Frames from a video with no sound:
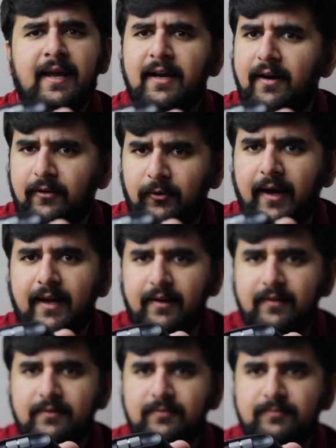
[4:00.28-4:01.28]
here,
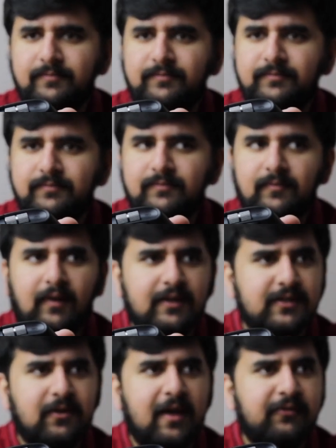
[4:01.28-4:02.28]
right? Is
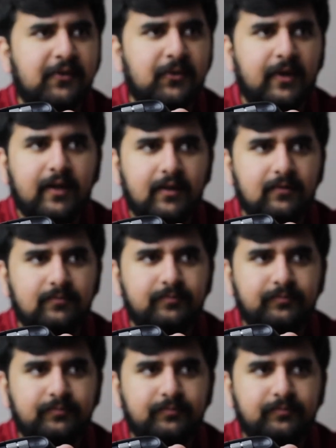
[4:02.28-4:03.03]
it left and right?